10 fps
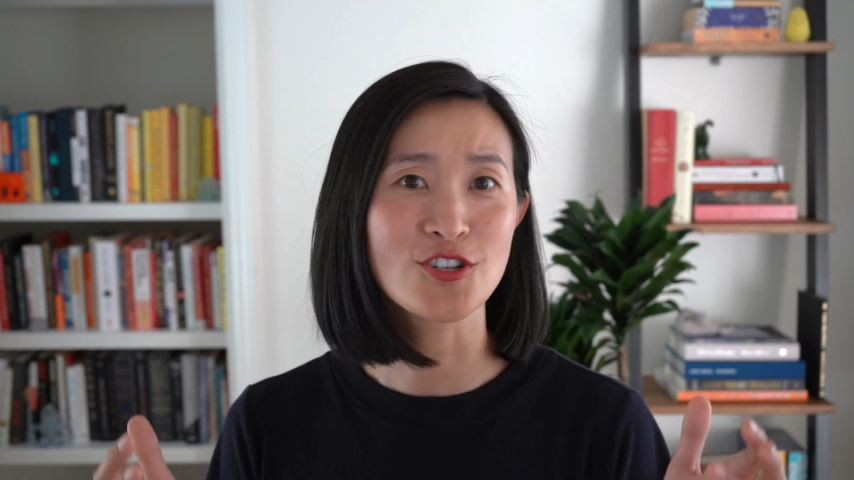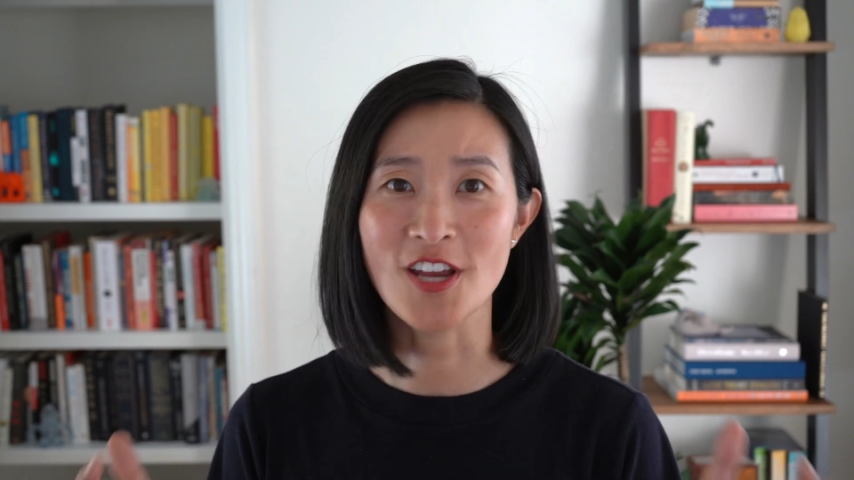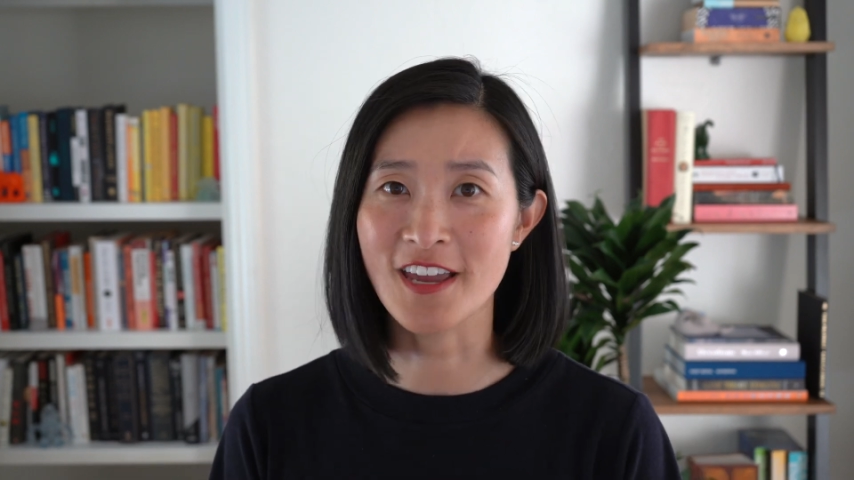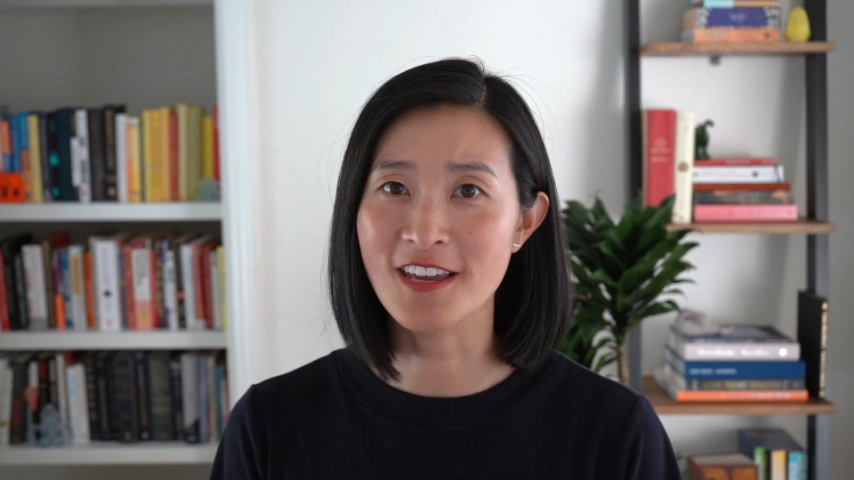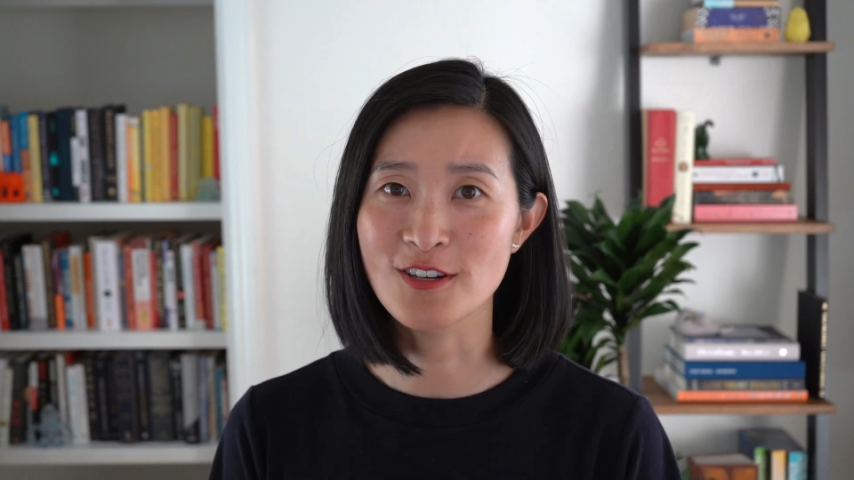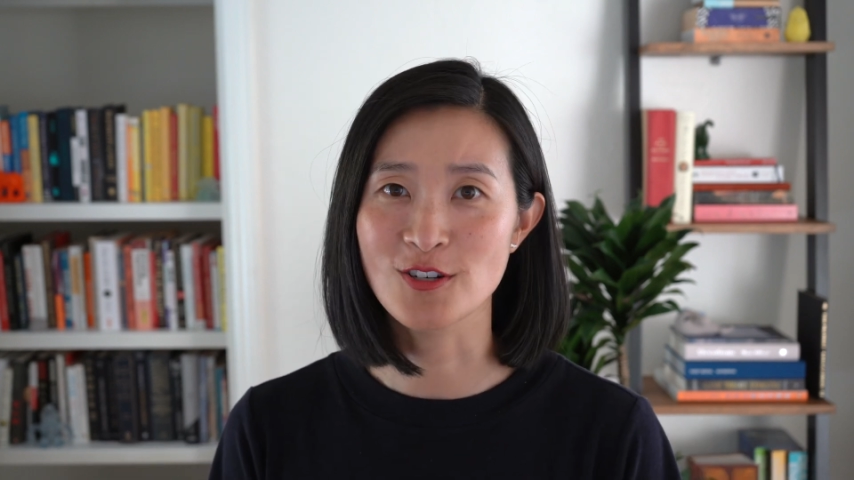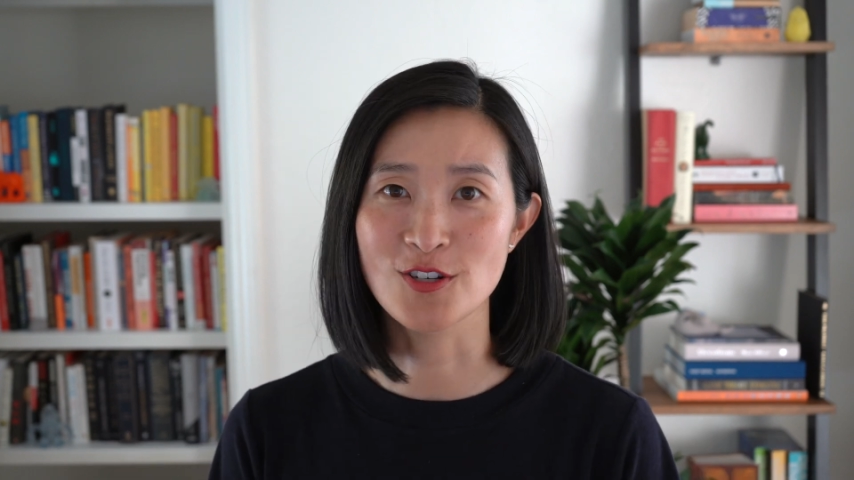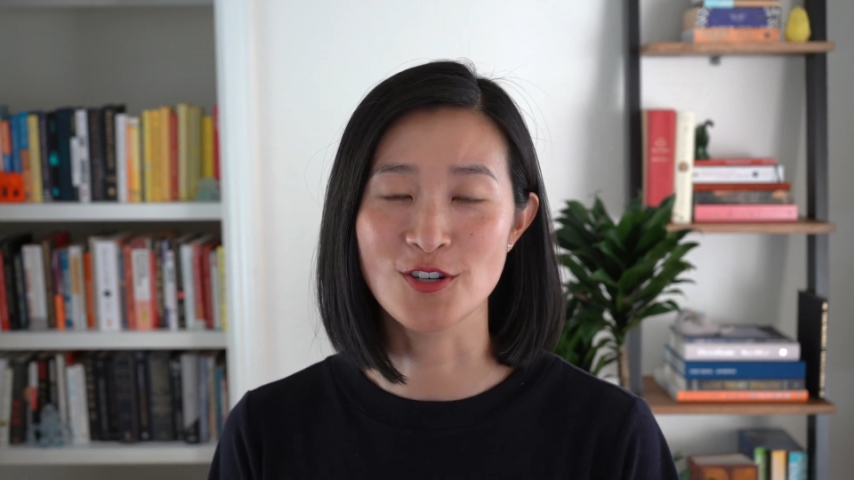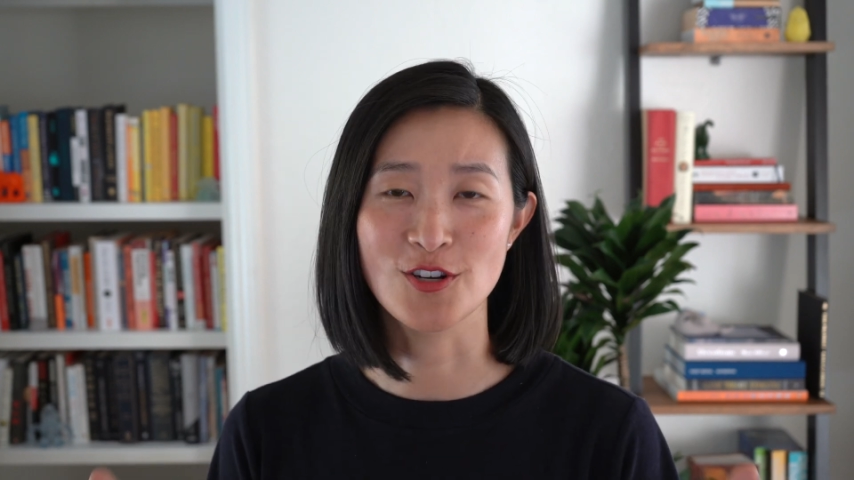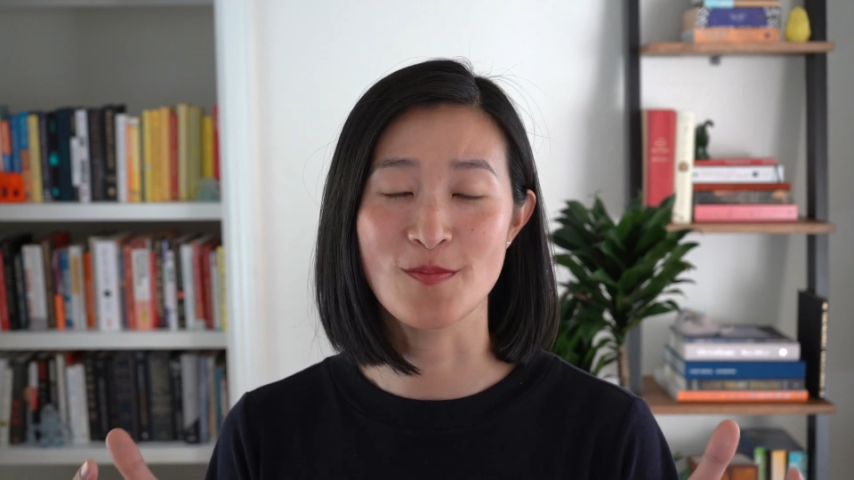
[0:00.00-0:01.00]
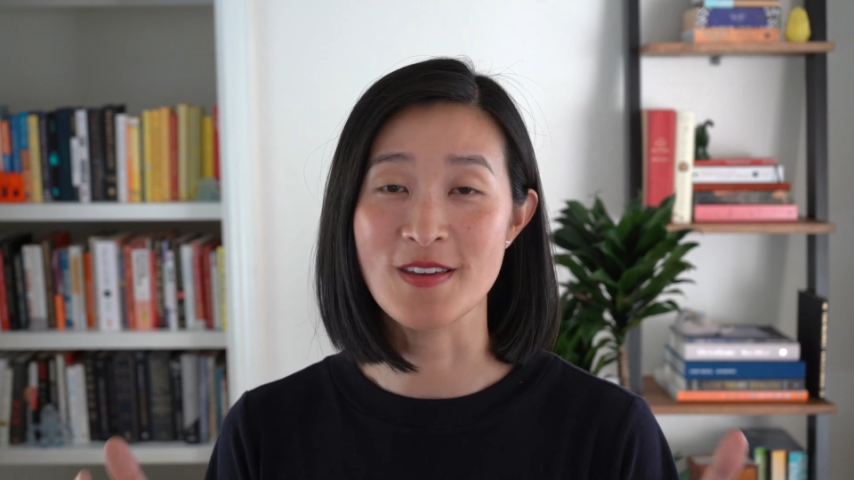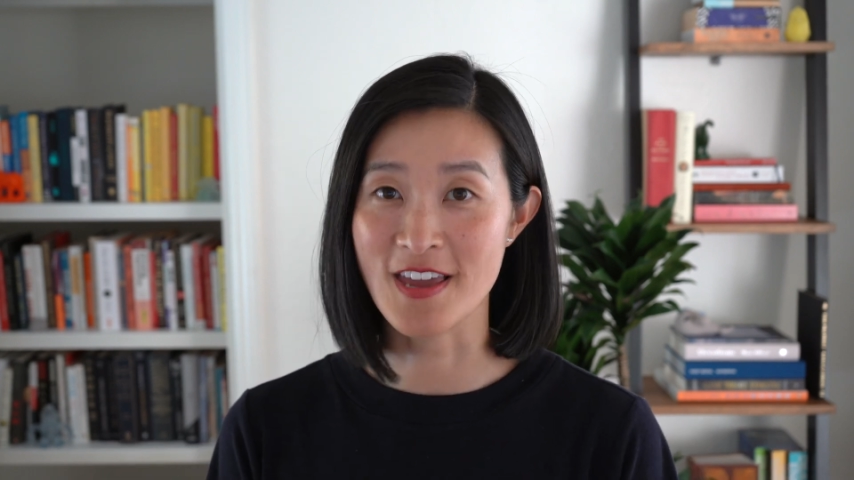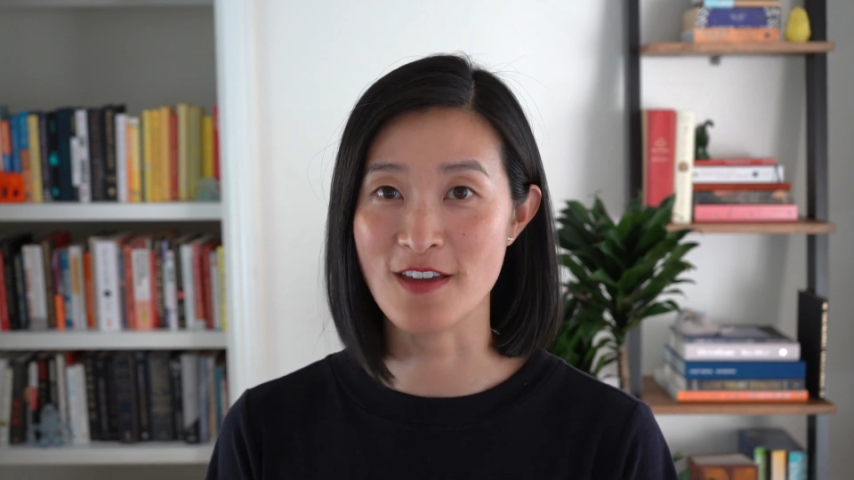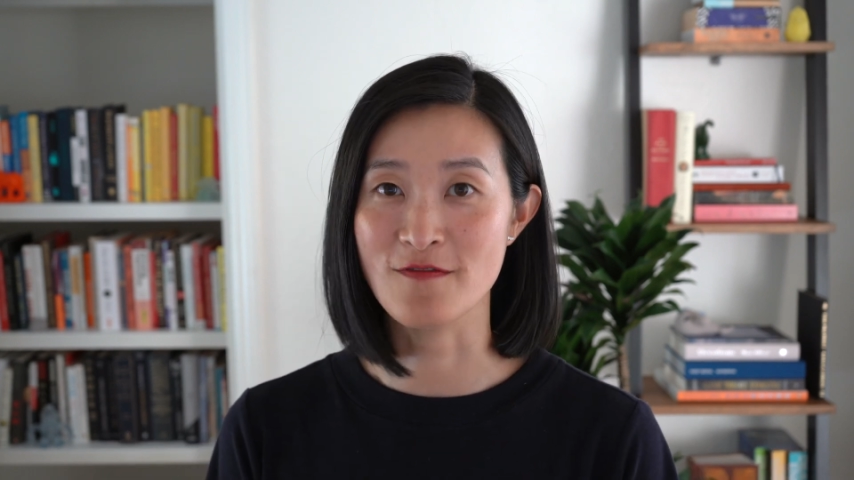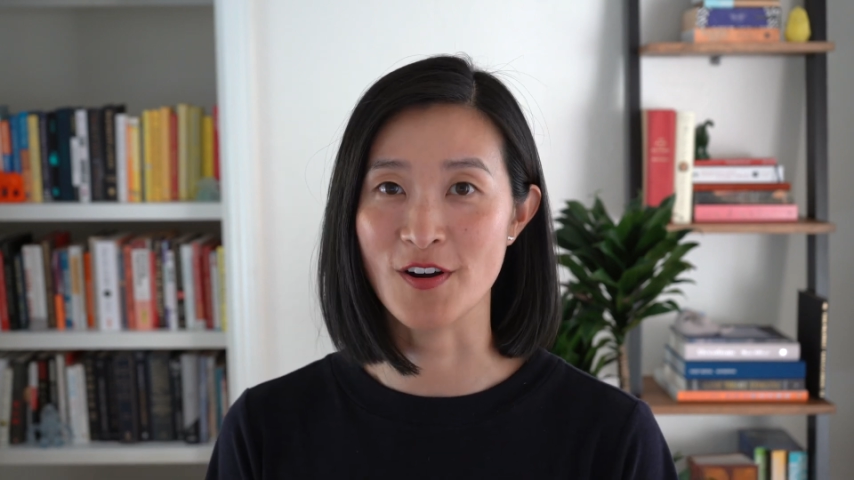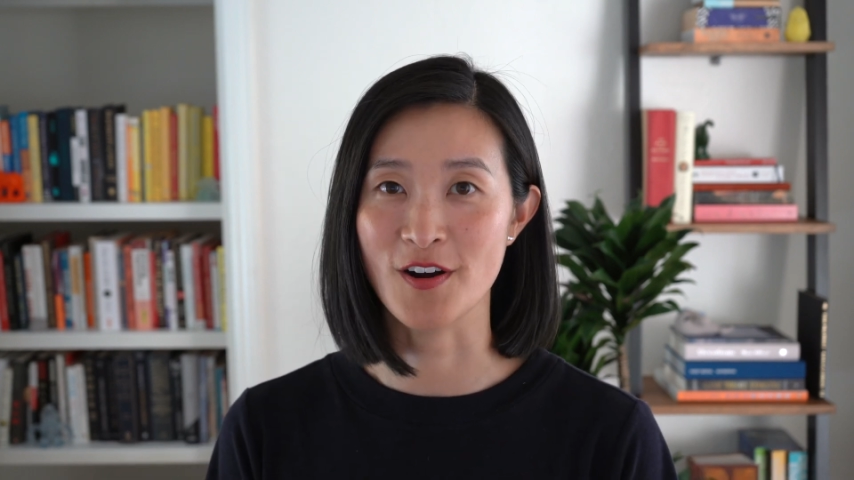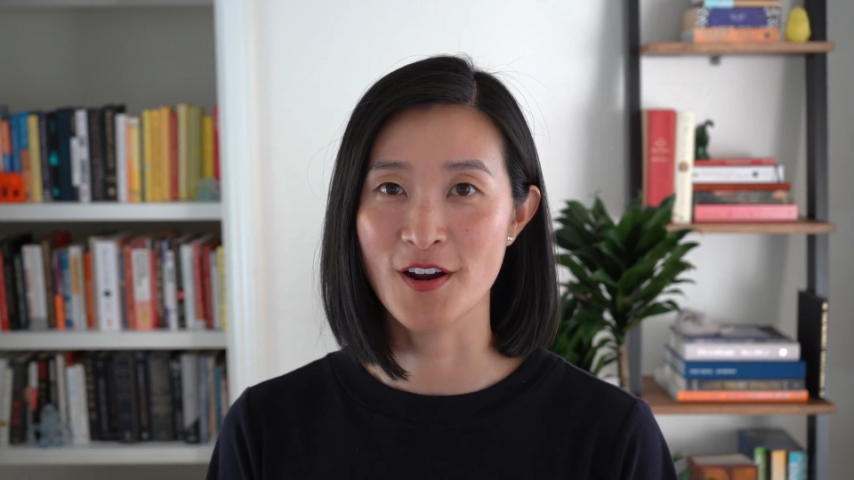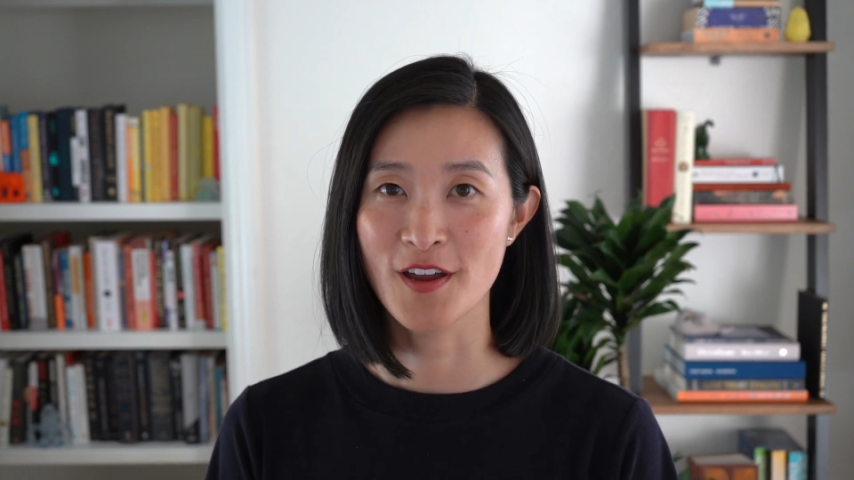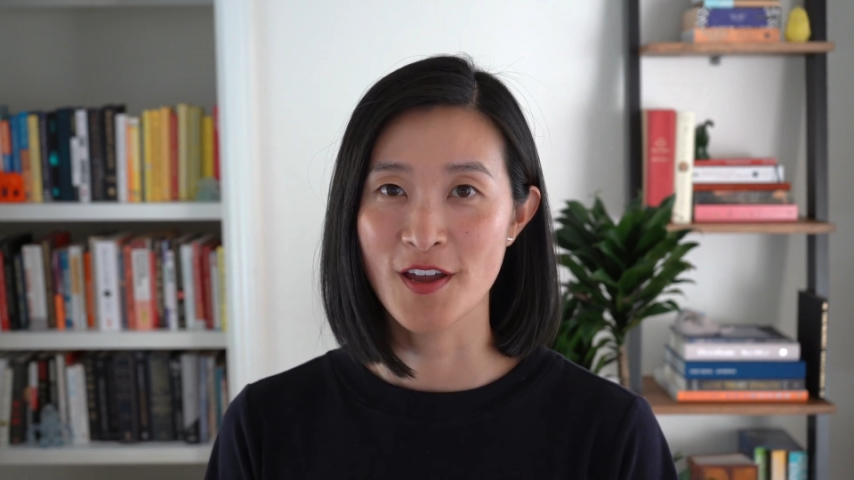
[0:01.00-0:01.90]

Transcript: change your behavior?